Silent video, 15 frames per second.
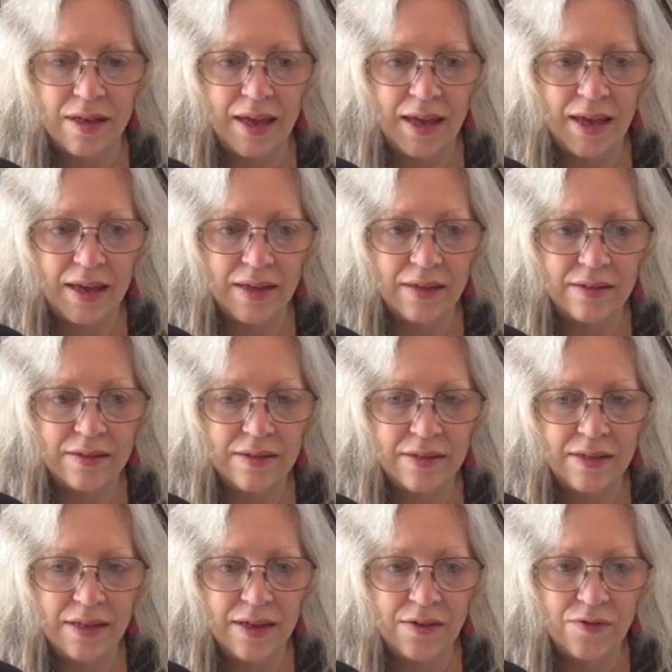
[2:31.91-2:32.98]
And
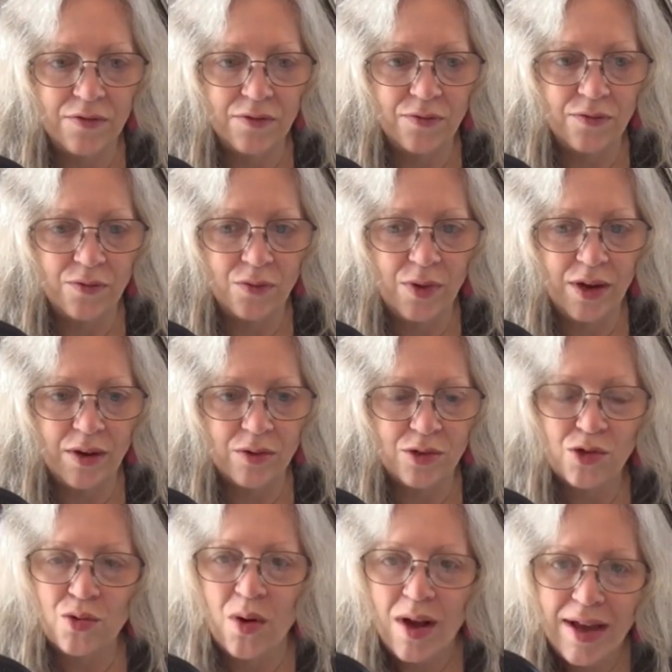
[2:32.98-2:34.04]
if we're
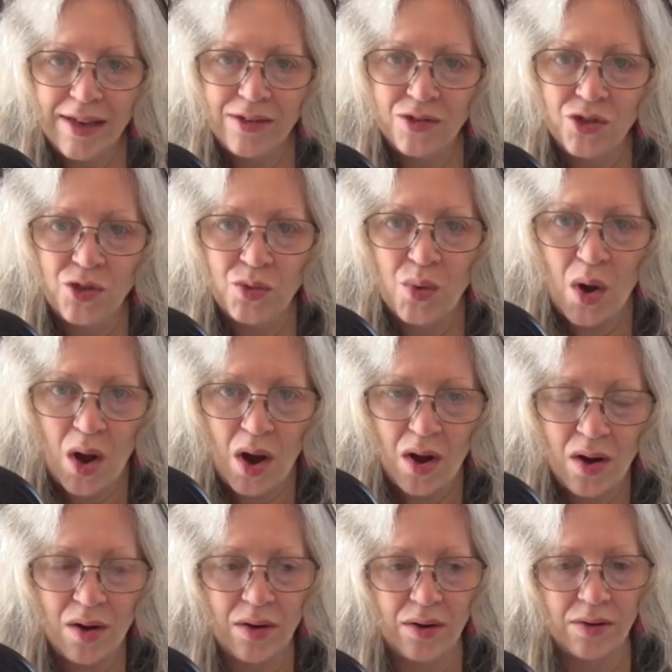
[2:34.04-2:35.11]
trying too
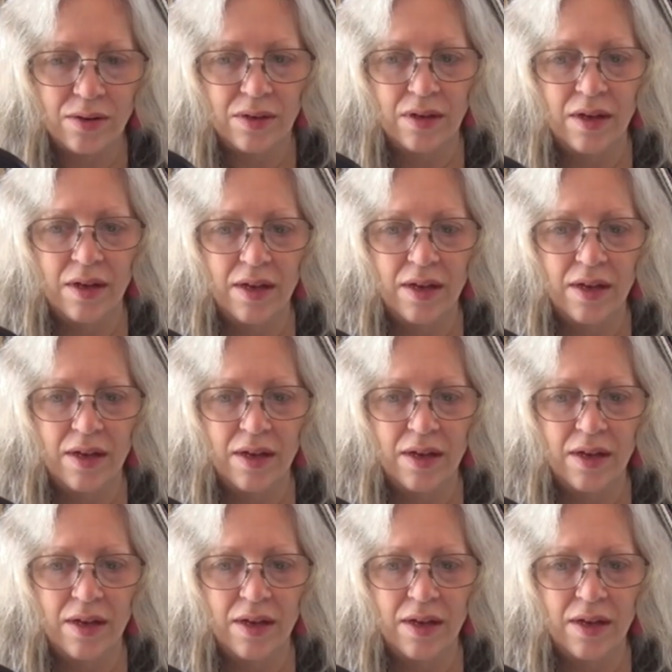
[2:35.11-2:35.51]
hard.